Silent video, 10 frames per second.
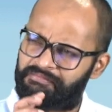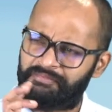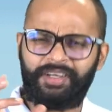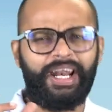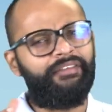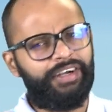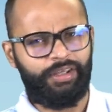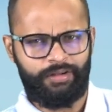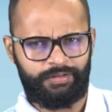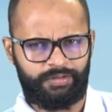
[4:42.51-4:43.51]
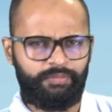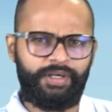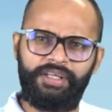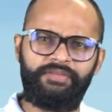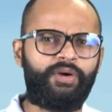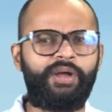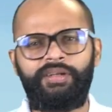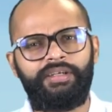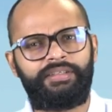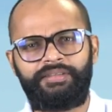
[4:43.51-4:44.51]
Gravity also, but if you are on
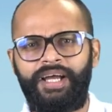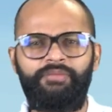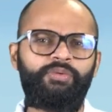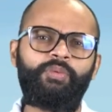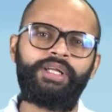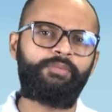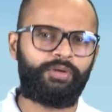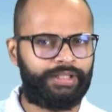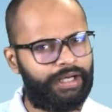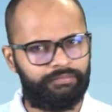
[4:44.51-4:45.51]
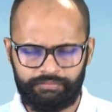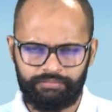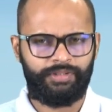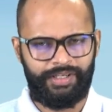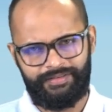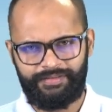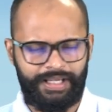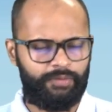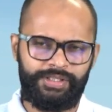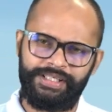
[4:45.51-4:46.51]
Earth, I wouldn't worry about that. Yes, I
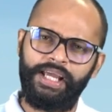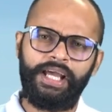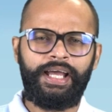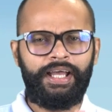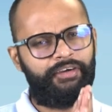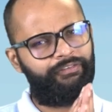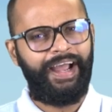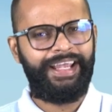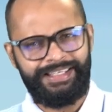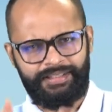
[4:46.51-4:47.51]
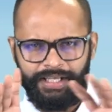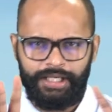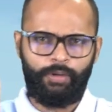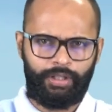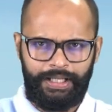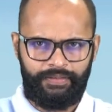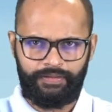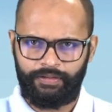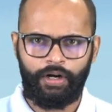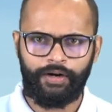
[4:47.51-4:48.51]
would say, fine, just think about length.
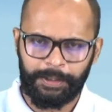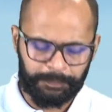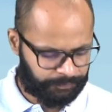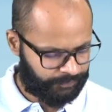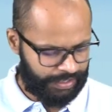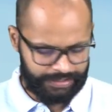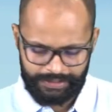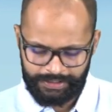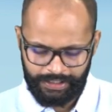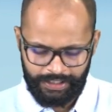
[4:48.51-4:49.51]
All right, nice.